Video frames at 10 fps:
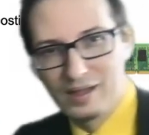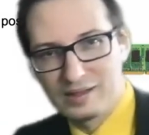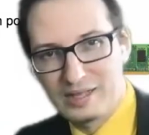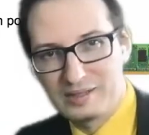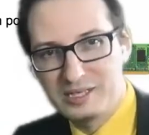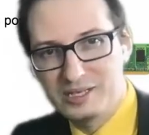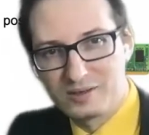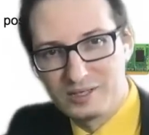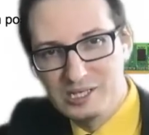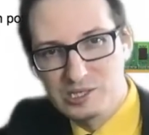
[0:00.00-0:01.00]
Then
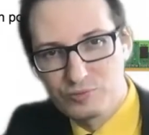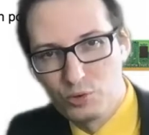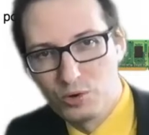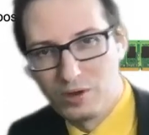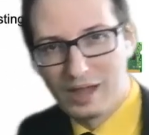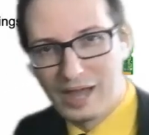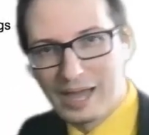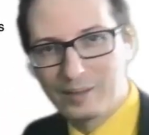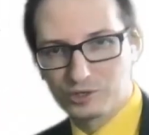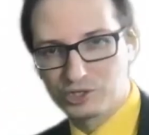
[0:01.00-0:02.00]
here it's full,
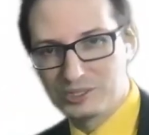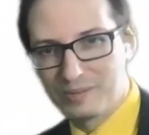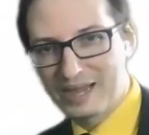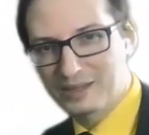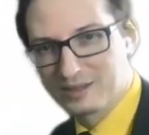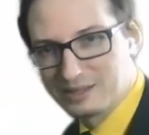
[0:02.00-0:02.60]
I merge it back.